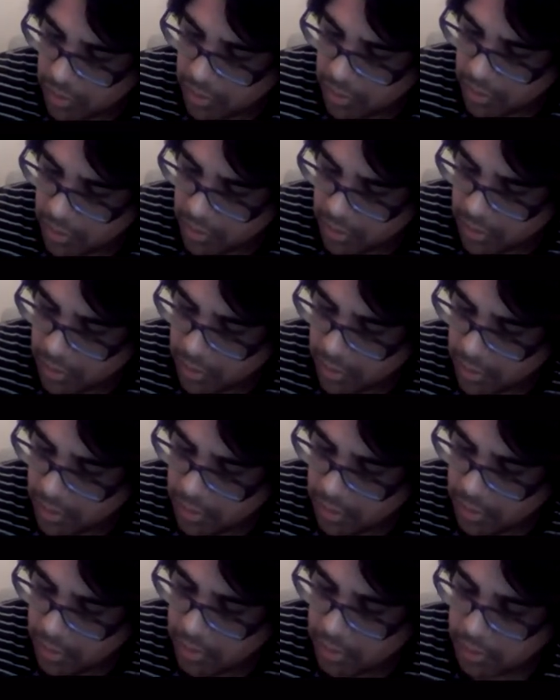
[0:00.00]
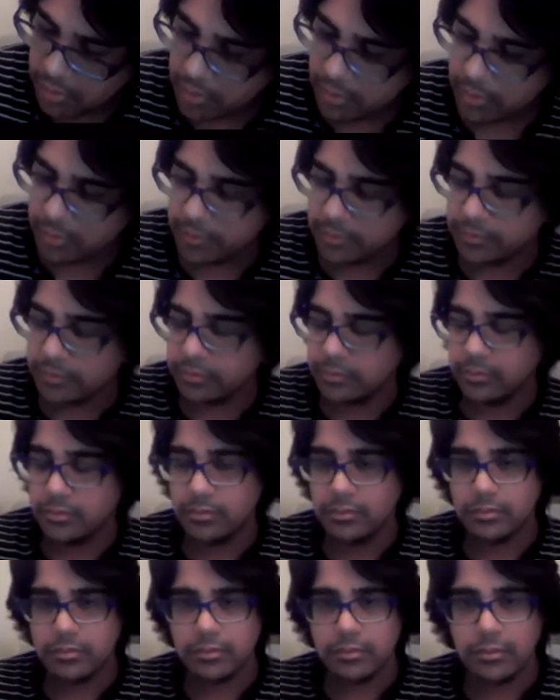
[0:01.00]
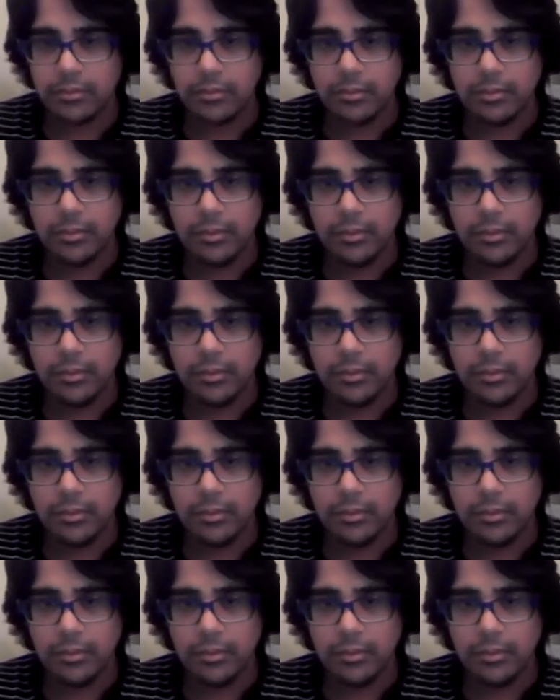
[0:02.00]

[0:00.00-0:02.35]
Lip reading: No one is speaking in this clip.